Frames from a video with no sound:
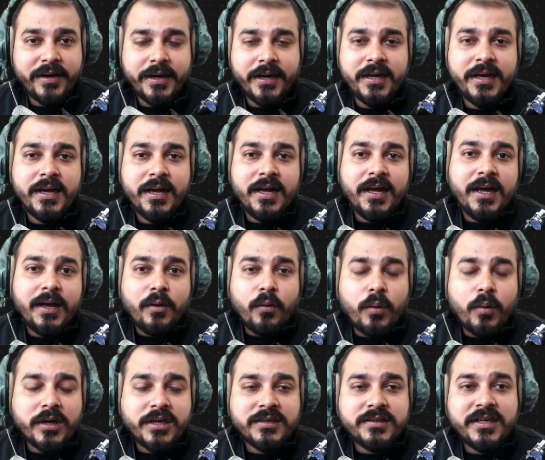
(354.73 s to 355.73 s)
we did.
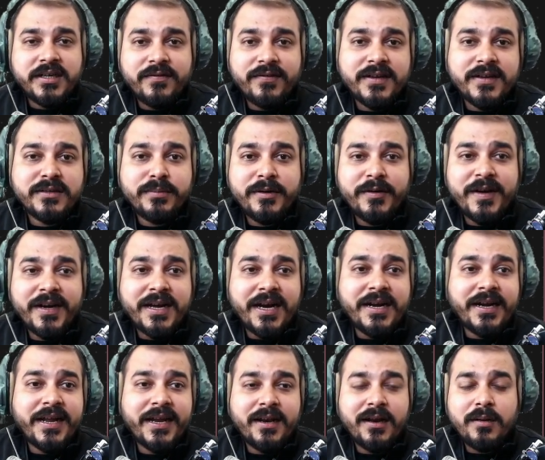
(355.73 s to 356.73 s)
What is the difference between
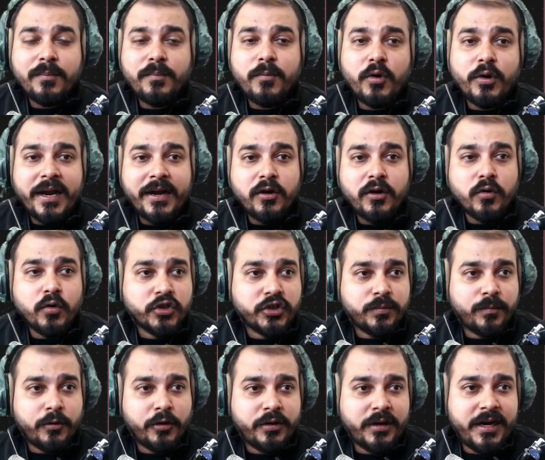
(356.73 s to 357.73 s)
container port and
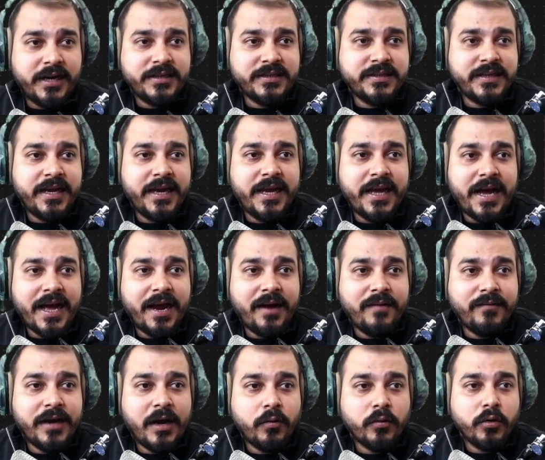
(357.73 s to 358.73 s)
host port? Let's say I
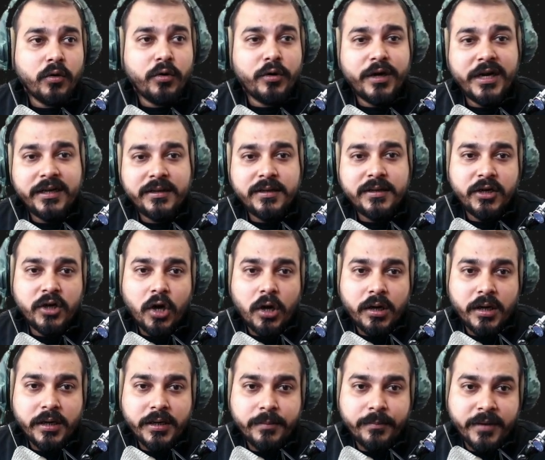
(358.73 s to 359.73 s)
have downloaded the
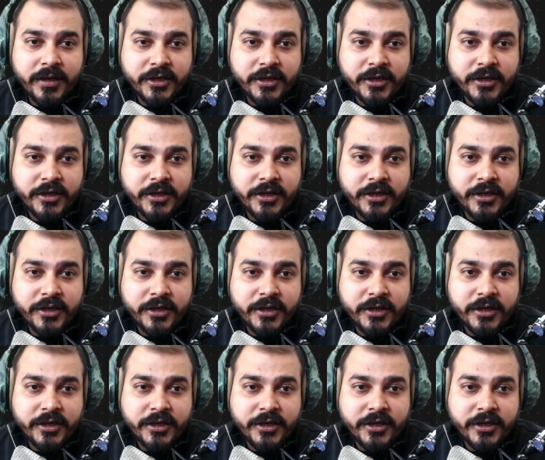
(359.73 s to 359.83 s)
Docker